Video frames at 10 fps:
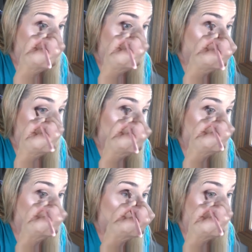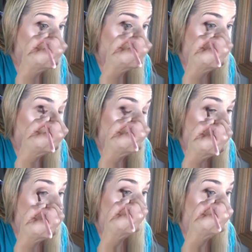and just
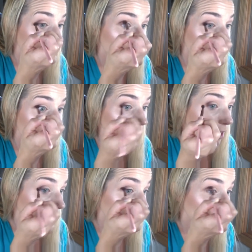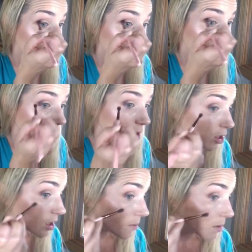rubbing it back and forth
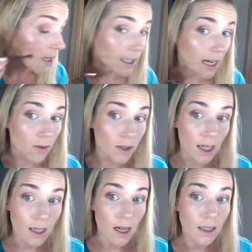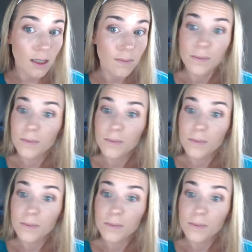just to blend out that color.